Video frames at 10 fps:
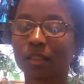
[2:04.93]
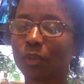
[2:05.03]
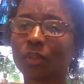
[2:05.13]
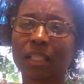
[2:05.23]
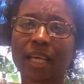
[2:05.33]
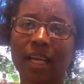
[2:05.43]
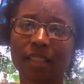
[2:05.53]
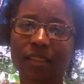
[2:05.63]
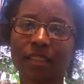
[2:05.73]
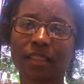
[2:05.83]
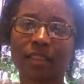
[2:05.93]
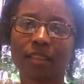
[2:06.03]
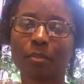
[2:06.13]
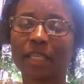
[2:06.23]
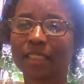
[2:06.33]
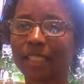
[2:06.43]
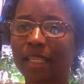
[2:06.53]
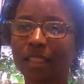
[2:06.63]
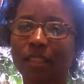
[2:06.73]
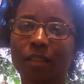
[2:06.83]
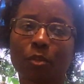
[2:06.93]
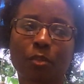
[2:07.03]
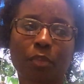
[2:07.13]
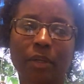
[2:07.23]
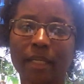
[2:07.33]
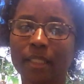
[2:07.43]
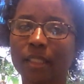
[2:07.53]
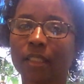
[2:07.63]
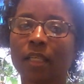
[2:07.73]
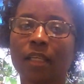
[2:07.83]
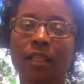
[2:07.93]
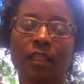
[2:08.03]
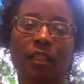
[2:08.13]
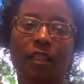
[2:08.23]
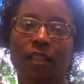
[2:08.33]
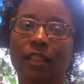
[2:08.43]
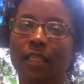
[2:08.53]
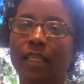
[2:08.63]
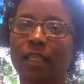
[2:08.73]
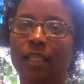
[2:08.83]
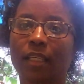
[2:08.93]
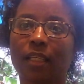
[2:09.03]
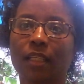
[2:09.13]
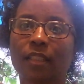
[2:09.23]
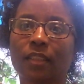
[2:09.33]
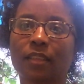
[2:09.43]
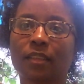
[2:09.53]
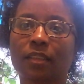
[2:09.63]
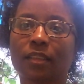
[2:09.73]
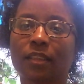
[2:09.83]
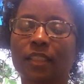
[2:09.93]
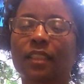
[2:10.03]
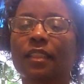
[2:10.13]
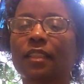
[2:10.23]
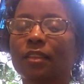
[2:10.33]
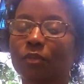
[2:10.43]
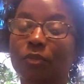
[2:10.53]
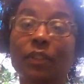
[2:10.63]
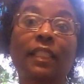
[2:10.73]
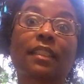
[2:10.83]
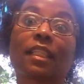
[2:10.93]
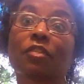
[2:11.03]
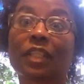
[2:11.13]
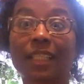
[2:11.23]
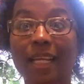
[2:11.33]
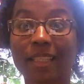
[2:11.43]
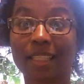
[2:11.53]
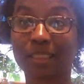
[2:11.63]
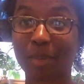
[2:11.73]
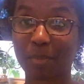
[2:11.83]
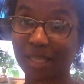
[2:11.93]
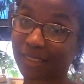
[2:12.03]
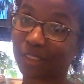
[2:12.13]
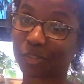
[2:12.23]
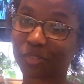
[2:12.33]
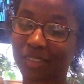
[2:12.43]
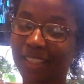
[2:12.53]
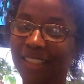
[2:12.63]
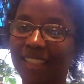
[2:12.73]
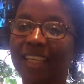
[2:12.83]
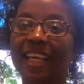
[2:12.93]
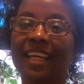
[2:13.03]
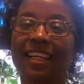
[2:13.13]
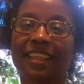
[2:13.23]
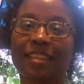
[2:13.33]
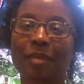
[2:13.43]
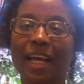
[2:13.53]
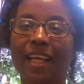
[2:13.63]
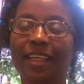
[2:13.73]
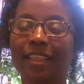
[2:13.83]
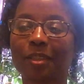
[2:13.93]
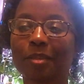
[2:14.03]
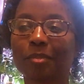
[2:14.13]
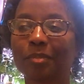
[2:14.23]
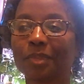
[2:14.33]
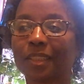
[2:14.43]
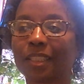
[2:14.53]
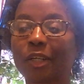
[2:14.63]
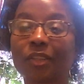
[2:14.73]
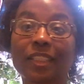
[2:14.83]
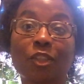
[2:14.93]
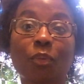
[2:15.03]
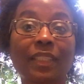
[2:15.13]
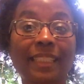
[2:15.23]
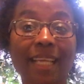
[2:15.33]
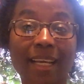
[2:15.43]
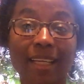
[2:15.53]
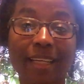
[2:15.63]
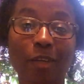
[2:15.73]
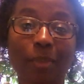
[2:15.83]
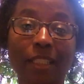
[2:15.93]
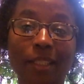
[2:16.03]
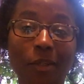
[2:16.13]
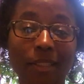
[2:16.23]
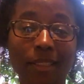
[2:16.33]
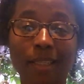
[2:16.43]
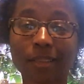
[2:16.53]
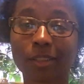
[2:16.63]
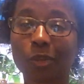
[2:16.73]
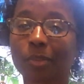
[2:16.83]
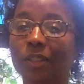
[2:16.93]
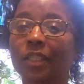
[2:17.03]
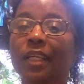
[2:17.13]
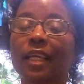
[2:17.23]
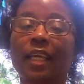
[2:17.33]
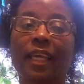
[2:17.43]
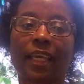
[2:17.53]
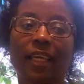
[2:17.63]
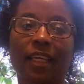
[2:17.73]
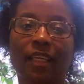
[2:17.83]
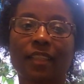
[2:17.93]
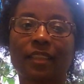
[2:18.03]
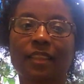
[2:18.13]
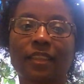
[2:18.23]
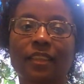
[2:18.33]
doing a lot, meditating, praying, and just rediscovering a lot of things about myself. I am currently 29. I'll be 30 in October. And